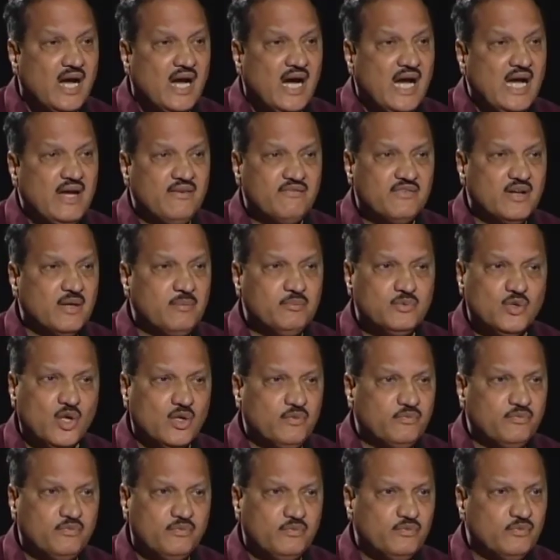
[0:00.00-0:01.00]
I have rubbed
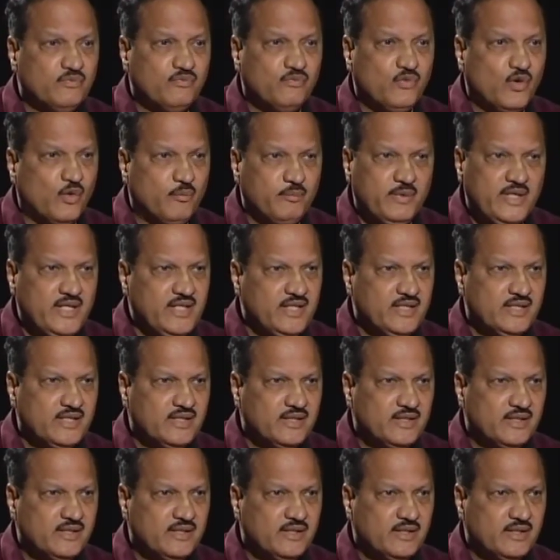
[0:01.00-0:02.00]
not for me.
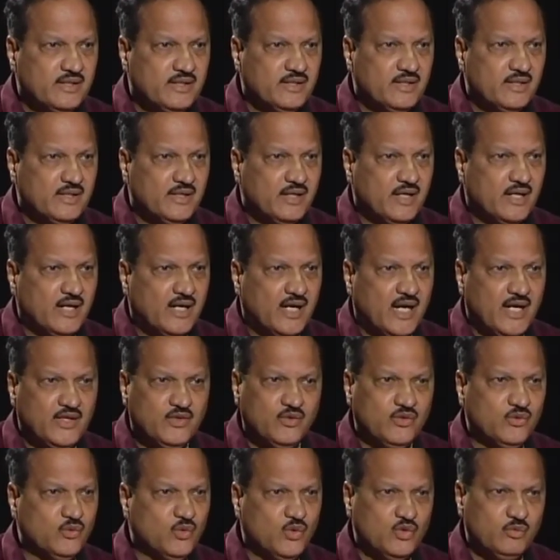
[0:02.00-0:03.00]
I
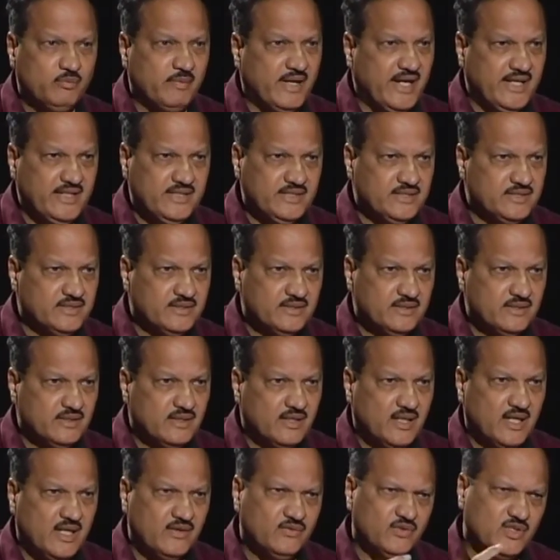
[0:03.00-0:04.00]
don't own mines.
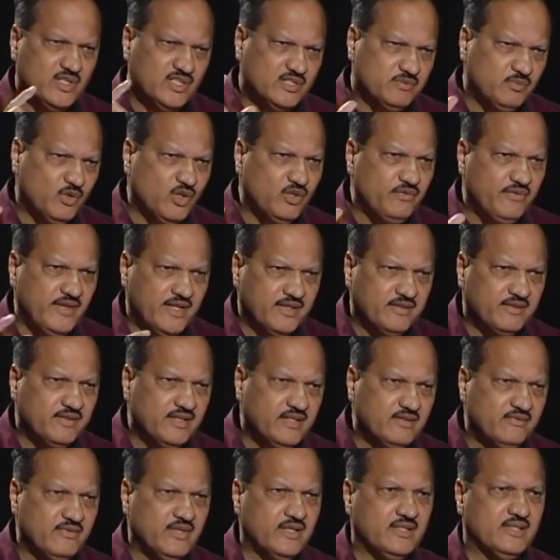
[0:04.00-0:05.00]
I have got a small factory
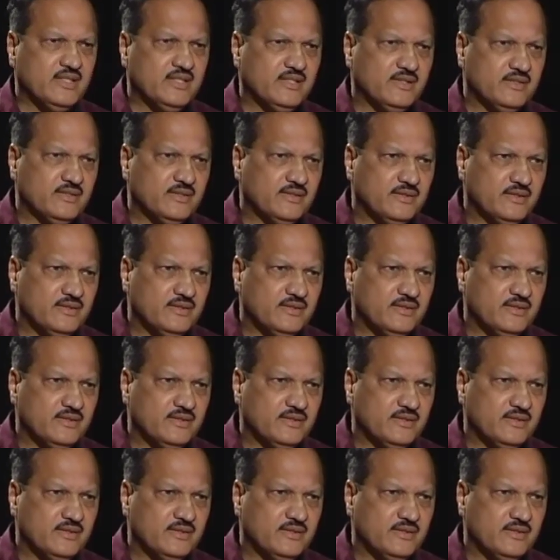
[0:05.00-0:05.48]
in Varna.